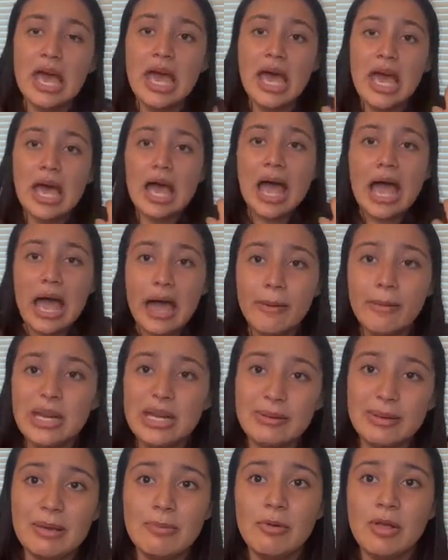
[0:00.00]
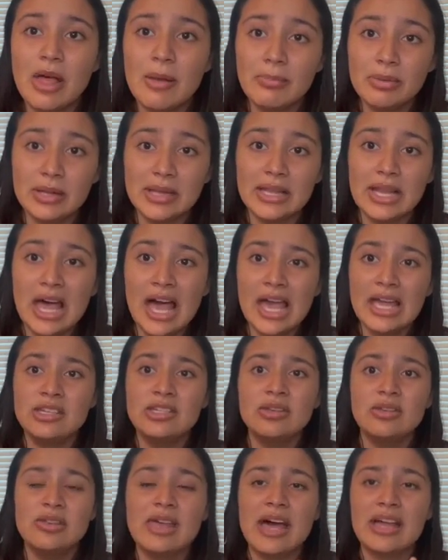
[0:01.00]
how many people apply
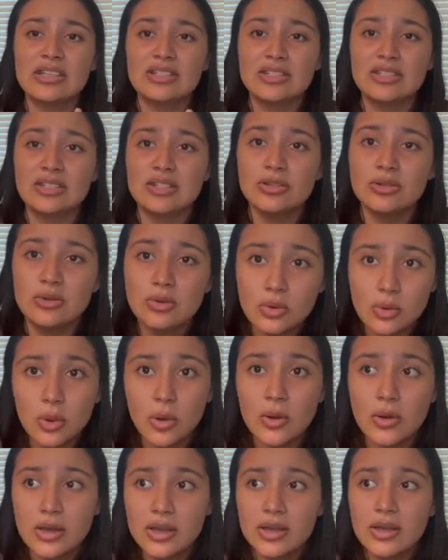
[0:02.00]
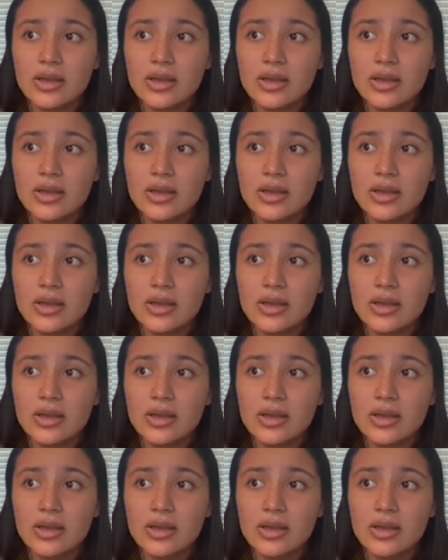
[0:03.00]
to that school.